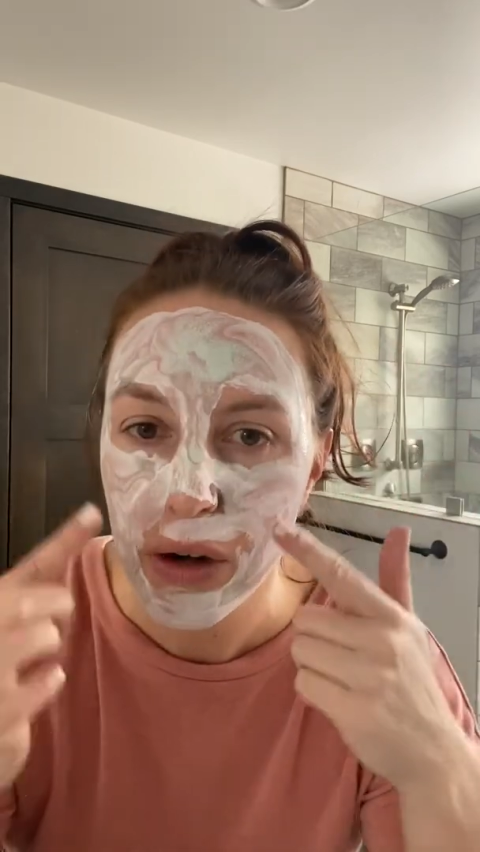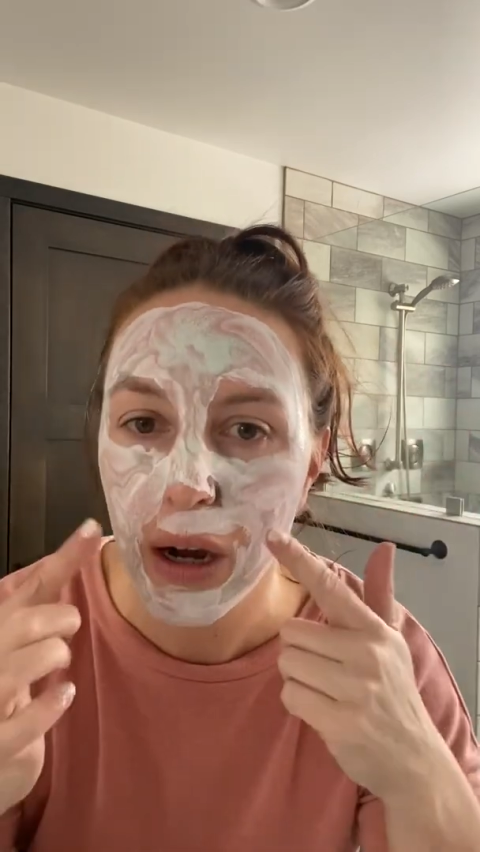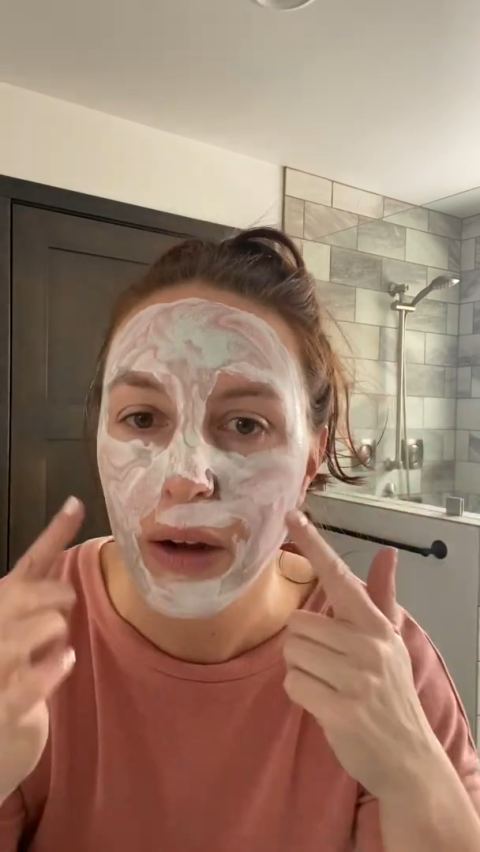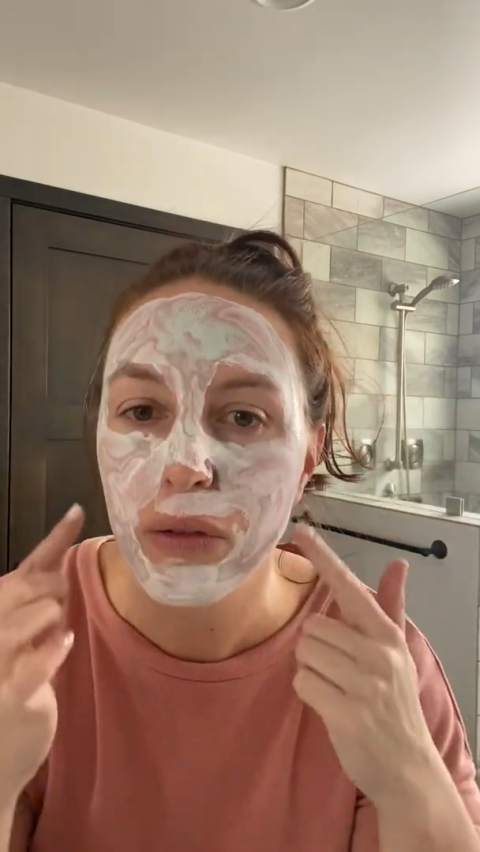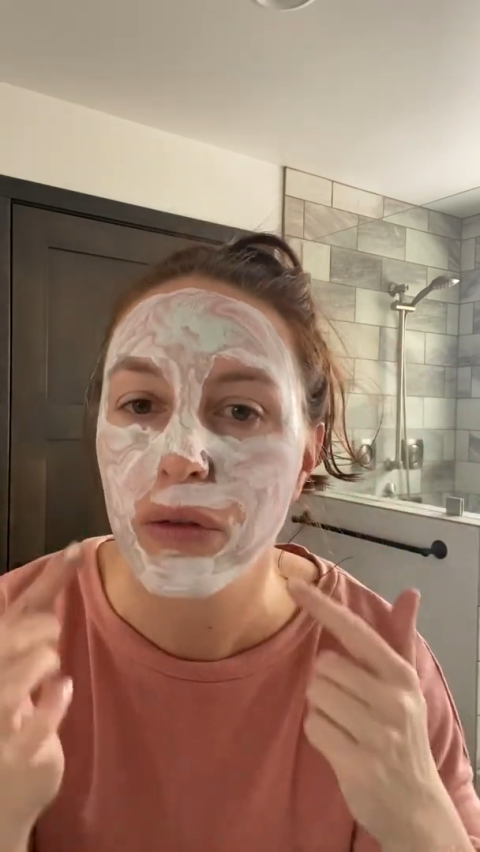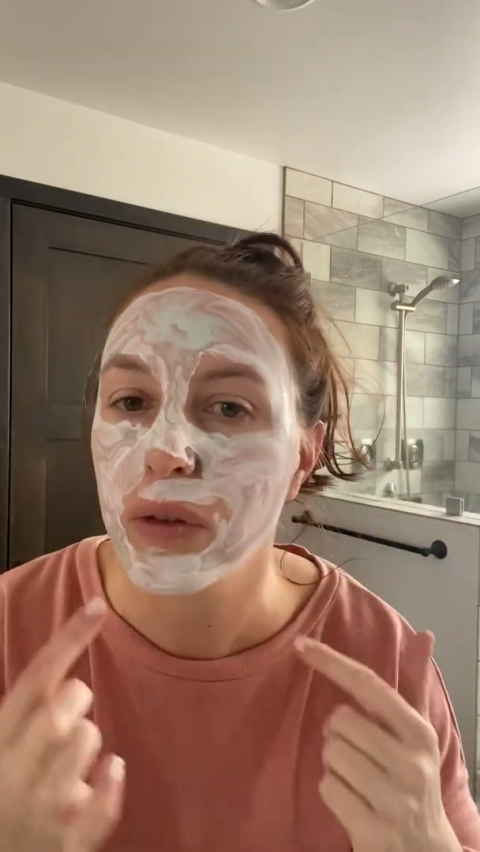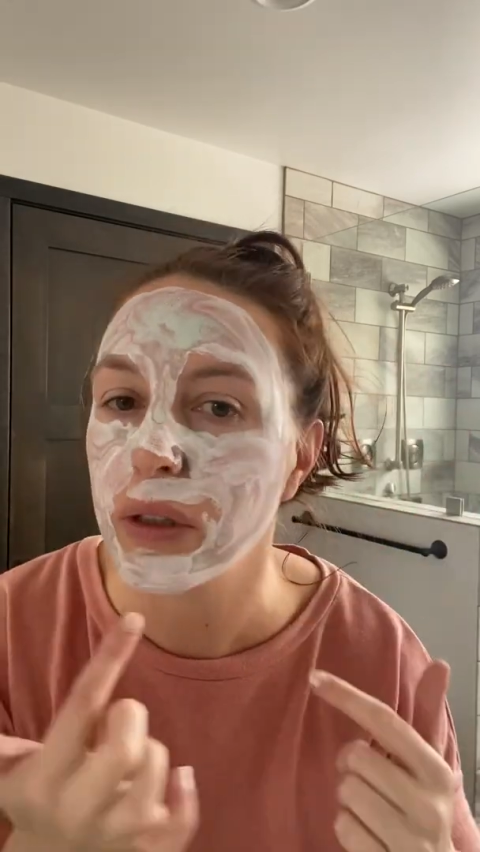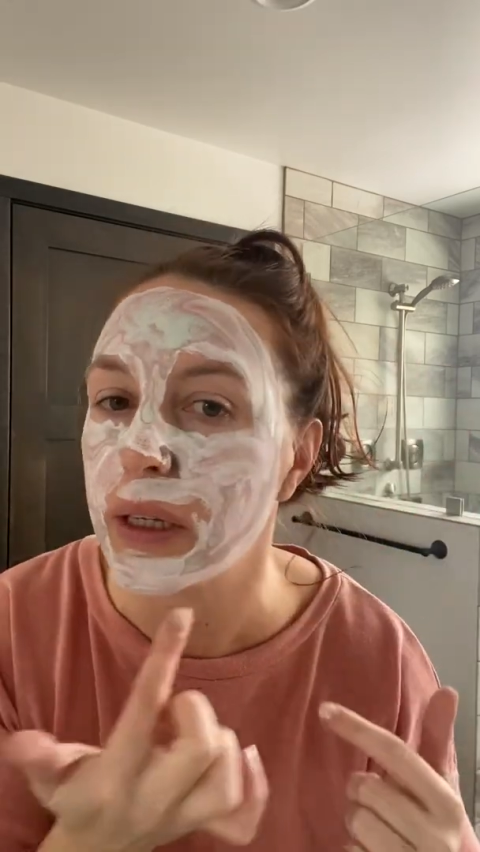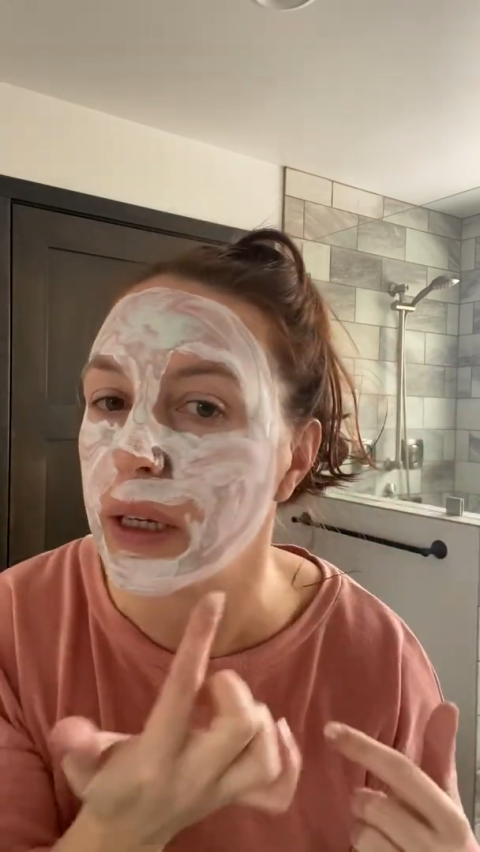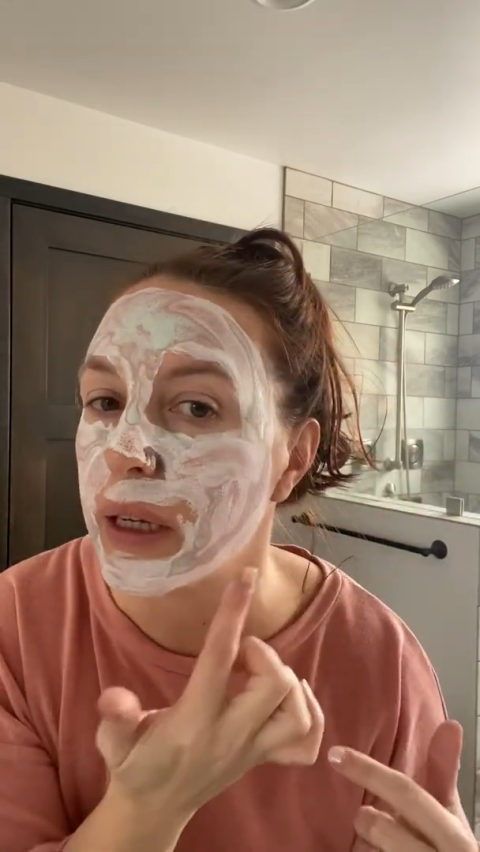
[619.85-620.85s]
not
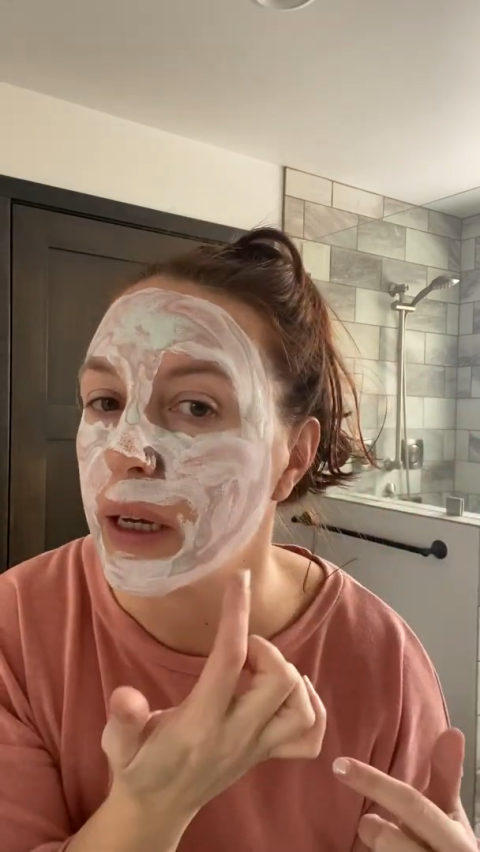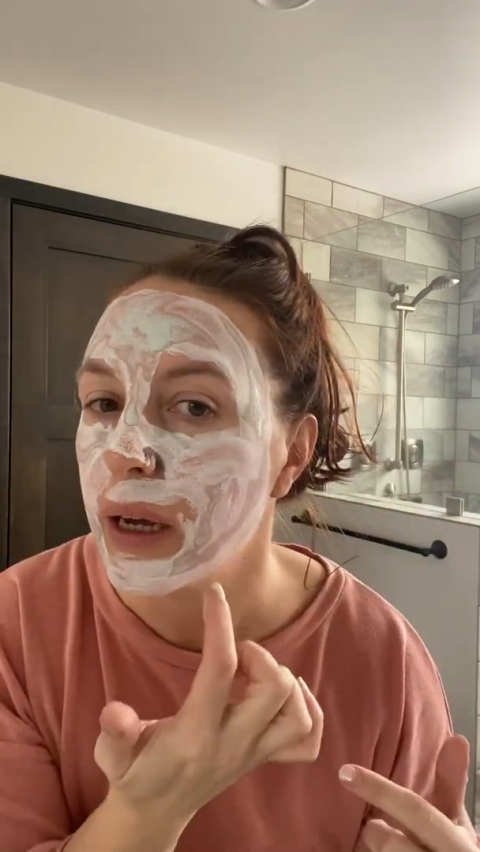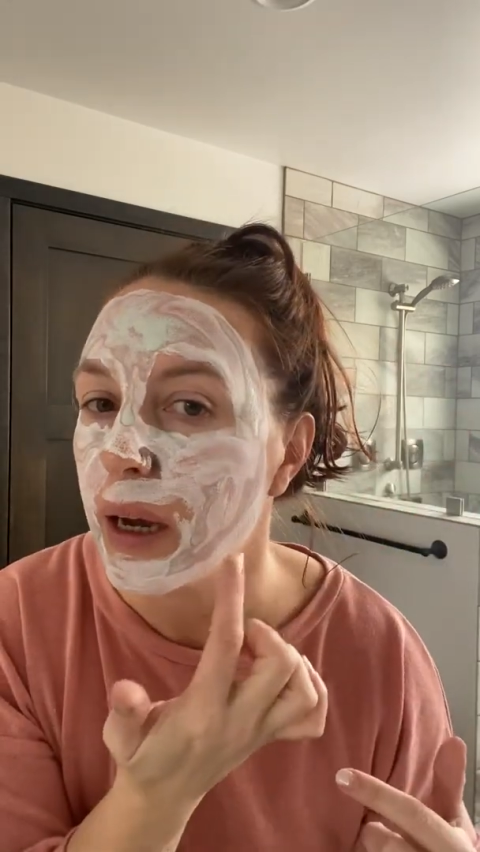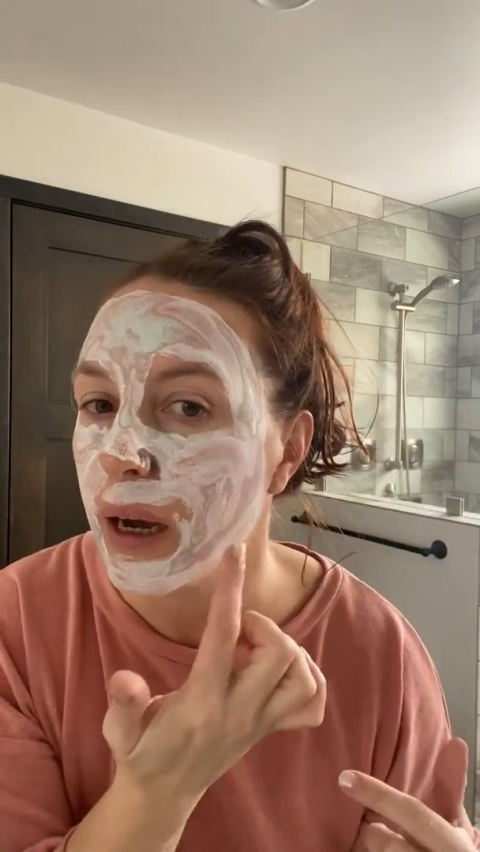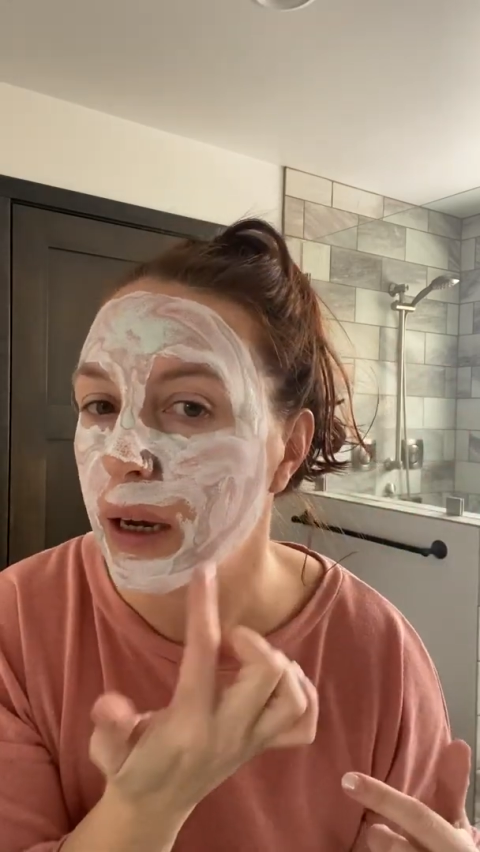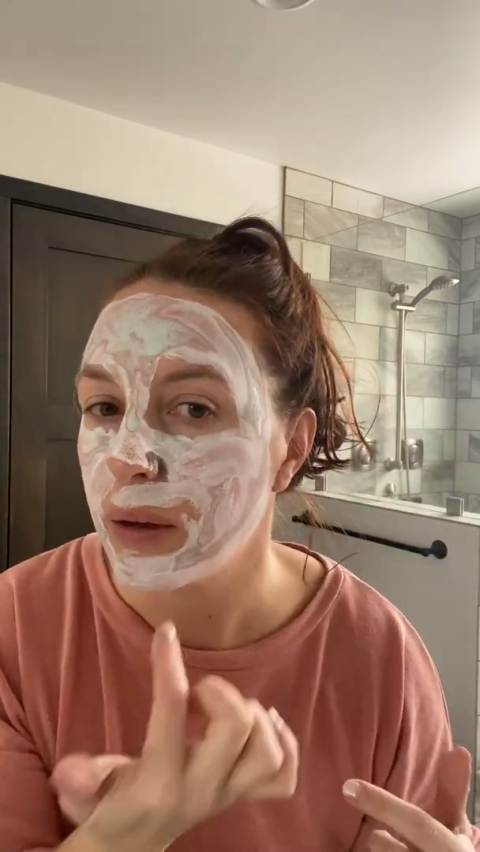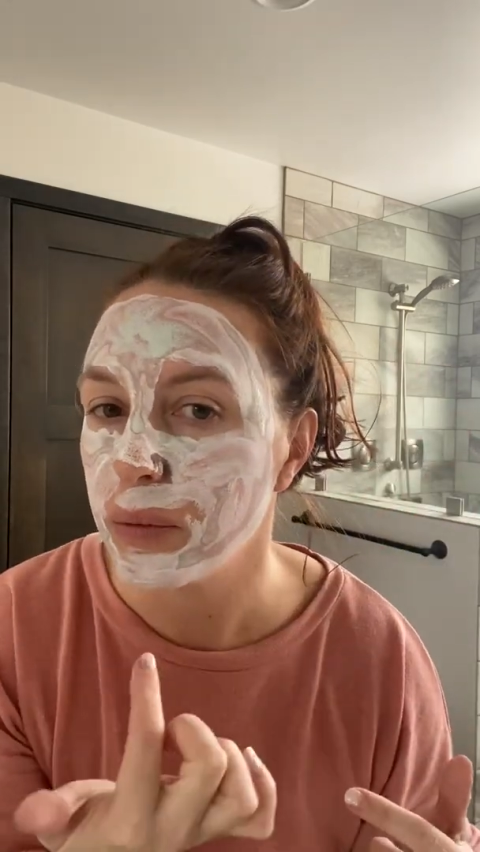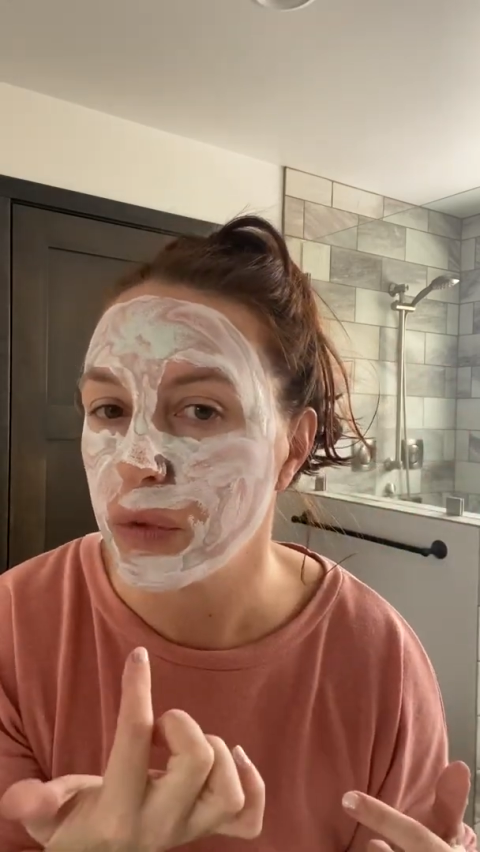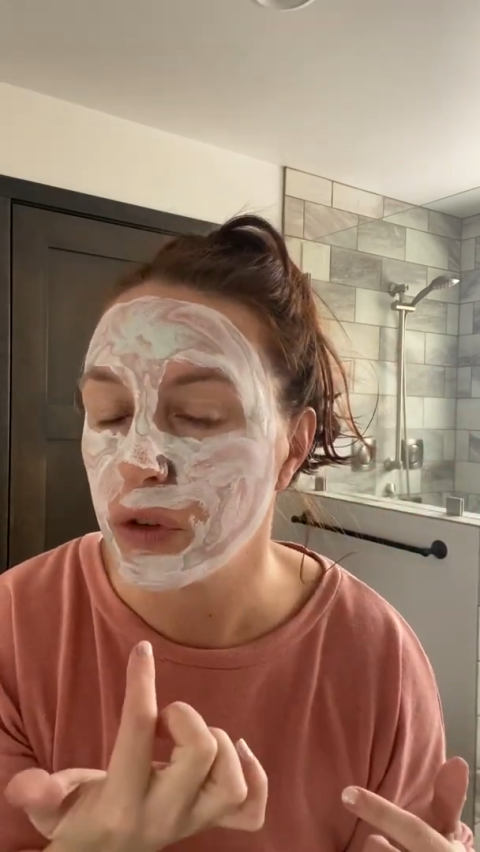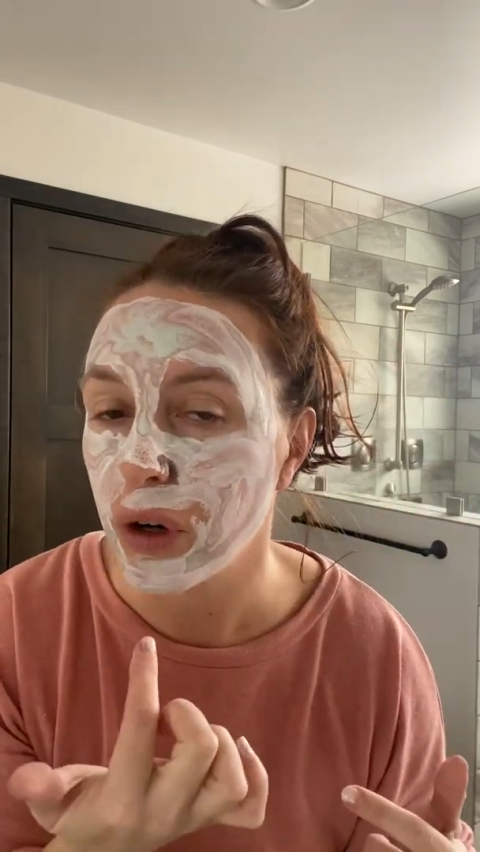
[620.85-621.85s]
fully
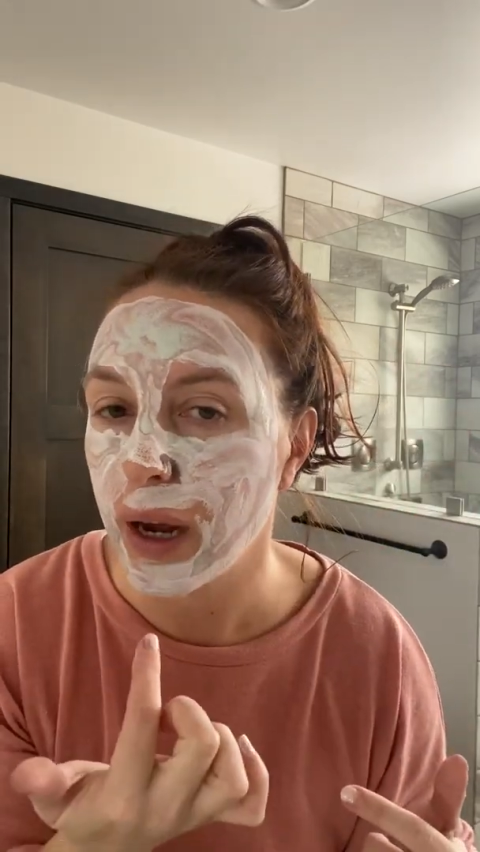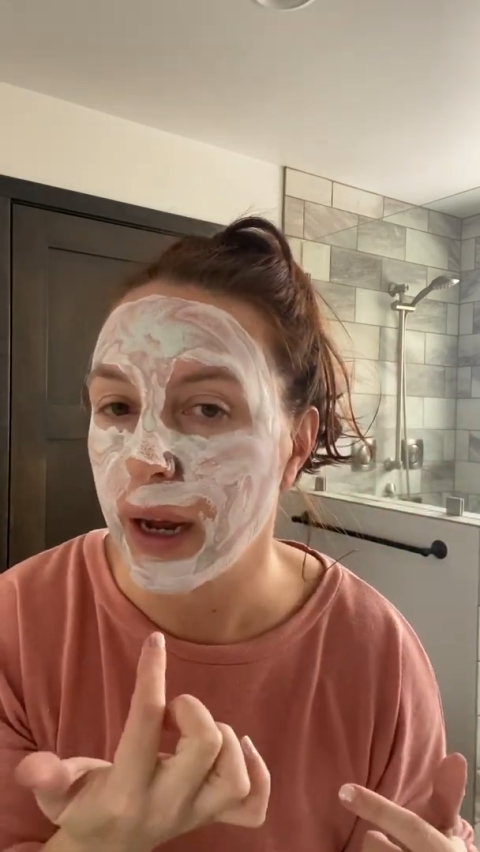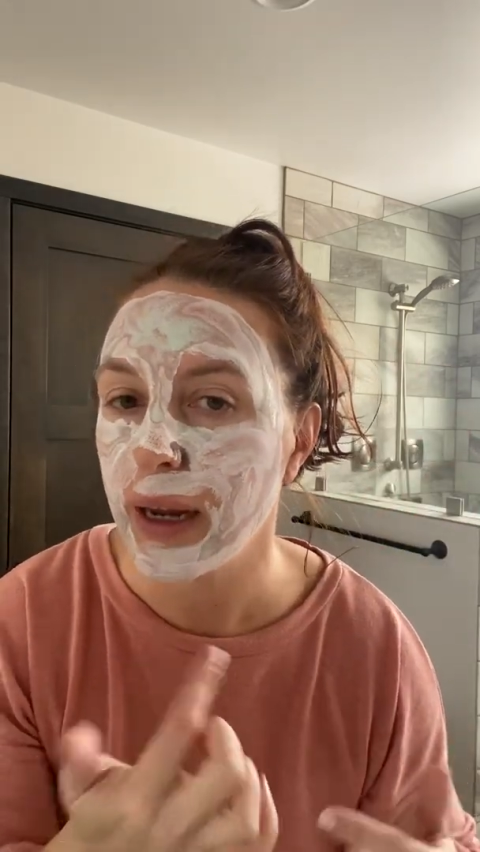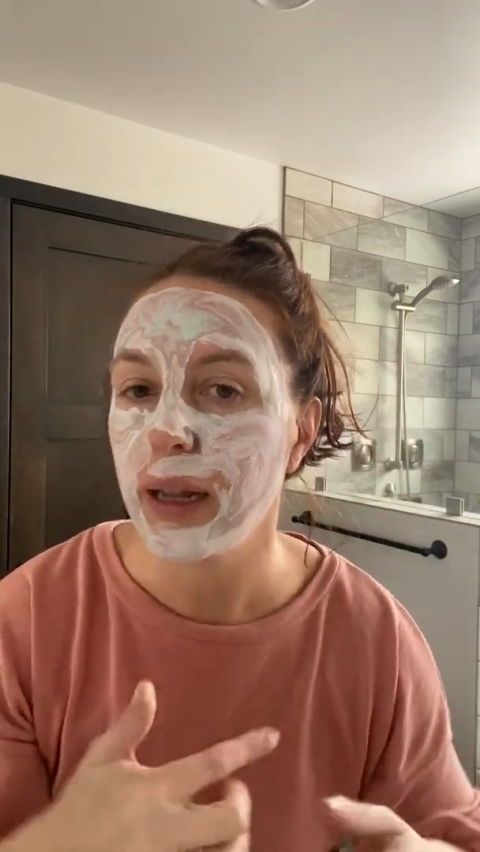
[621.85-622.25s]
dried.